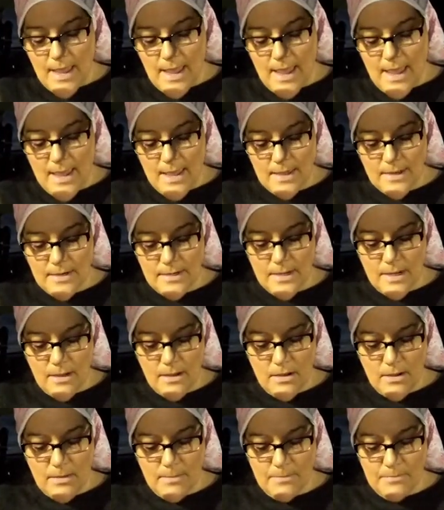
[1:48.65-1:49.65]

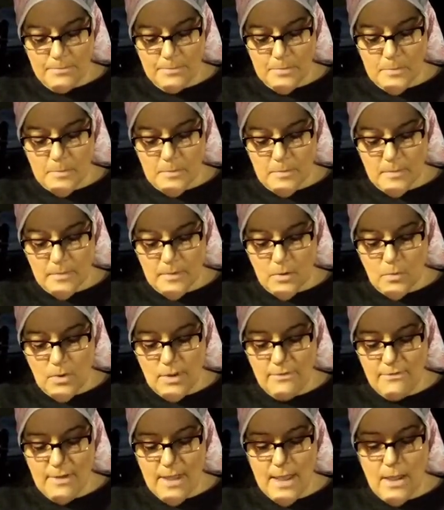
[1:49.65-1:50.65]
And
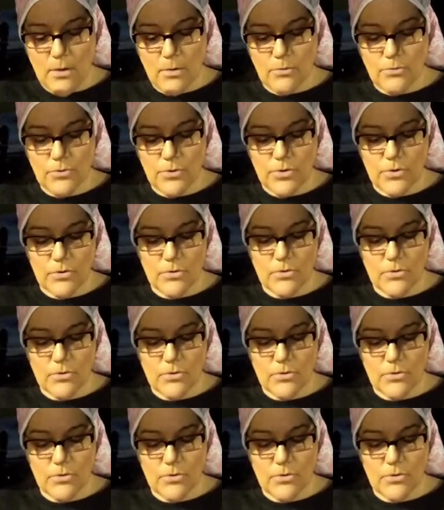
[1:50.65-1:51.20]
we found